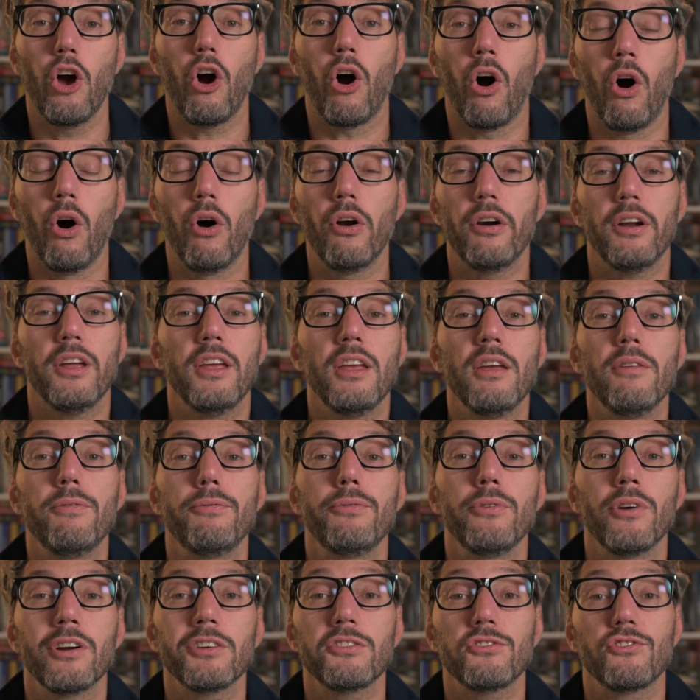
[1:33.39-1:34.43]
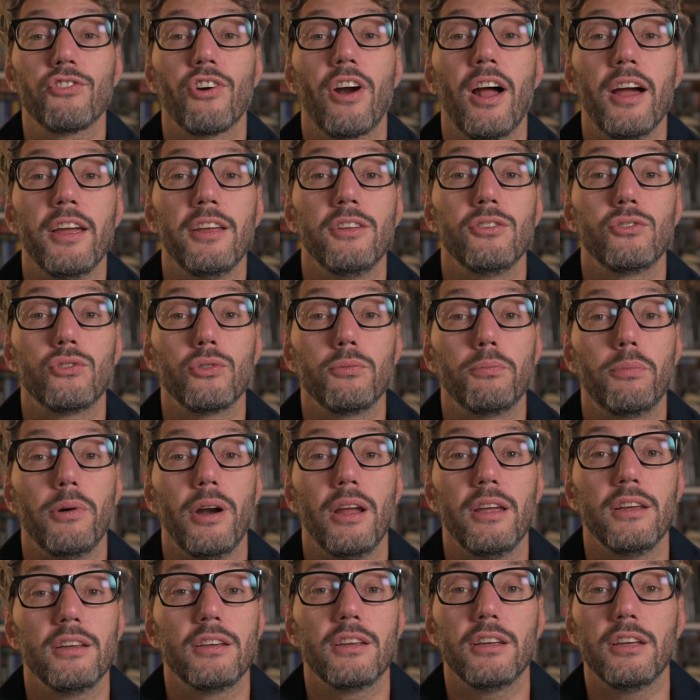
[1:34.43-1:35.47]
or if you are trying to
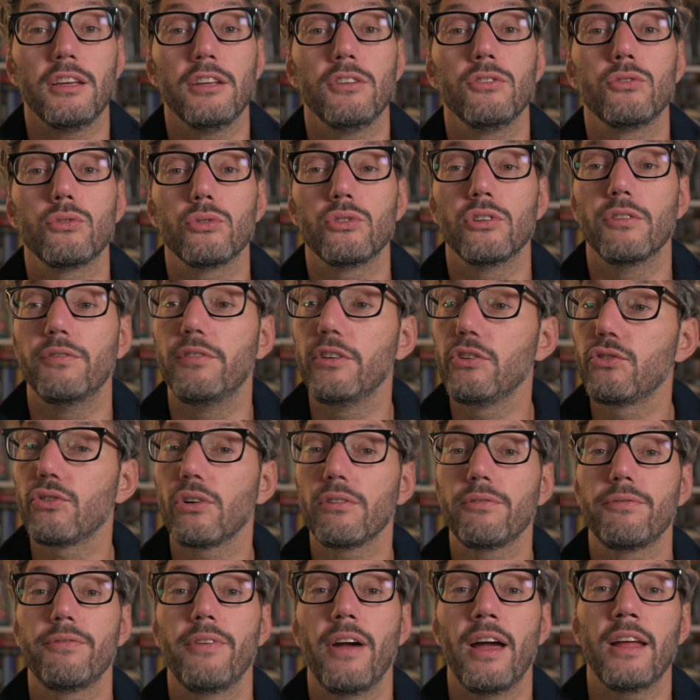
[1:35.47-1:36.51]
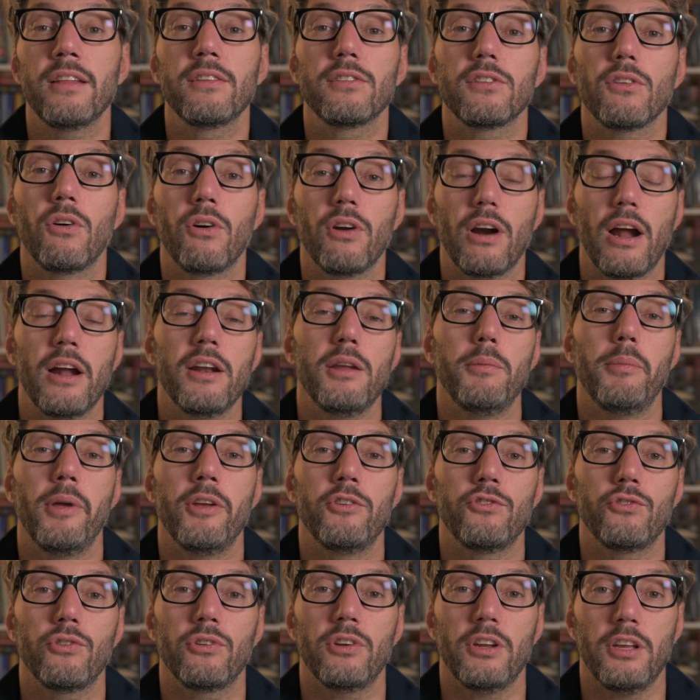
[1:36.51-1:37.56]
break into the visual effects or
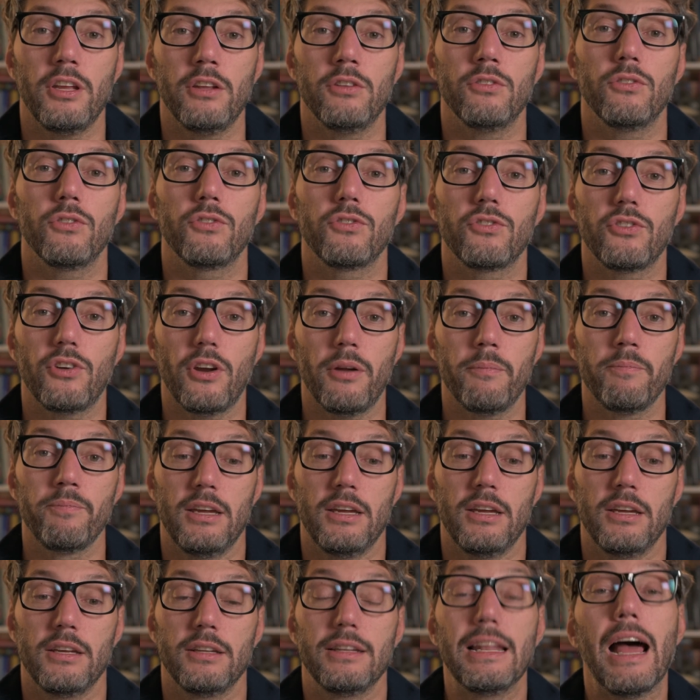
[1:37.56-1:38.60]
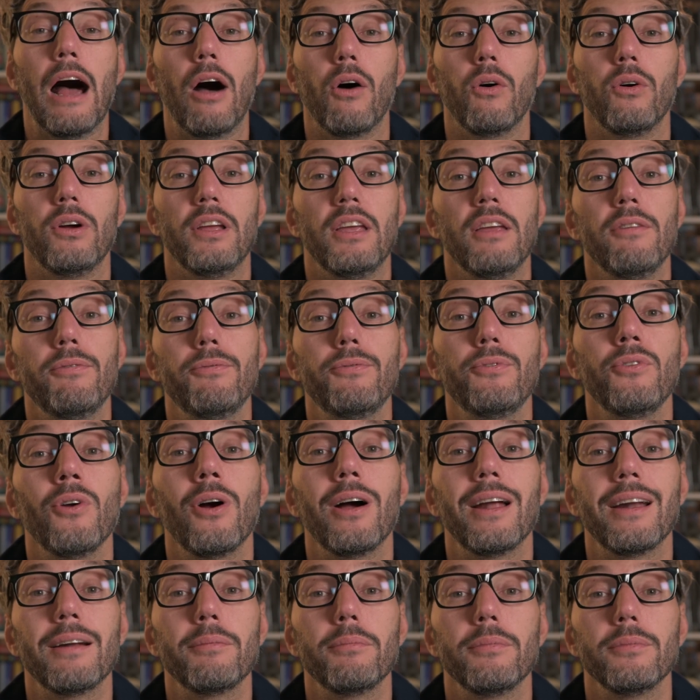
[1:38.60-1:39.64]
animation industry. Now, if you
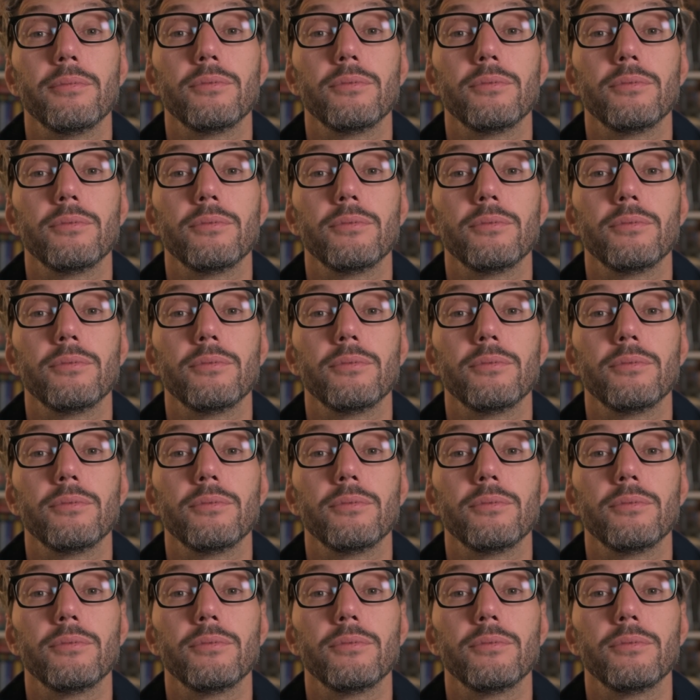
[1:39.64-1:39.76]
are